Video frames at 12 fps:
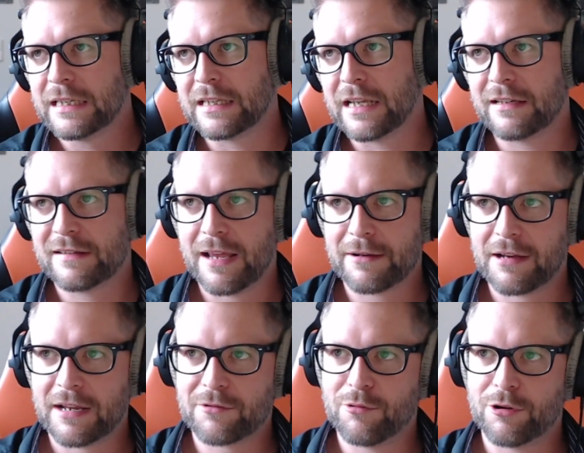that is
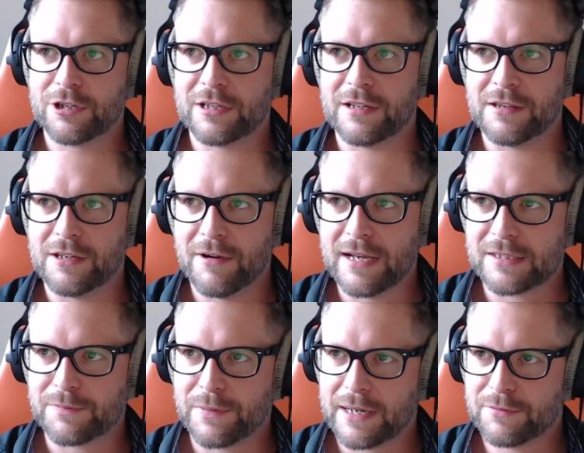headquartered in the
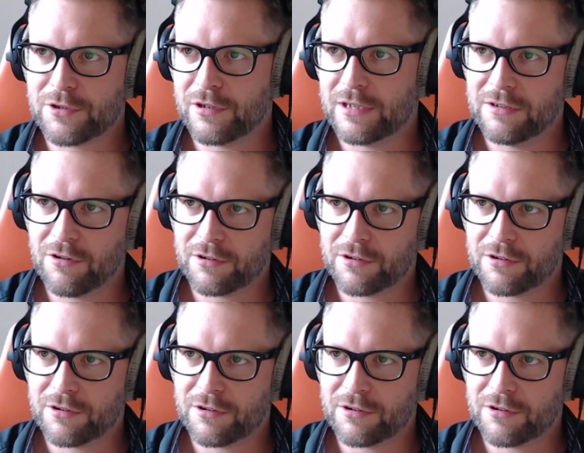US, but I'm certainly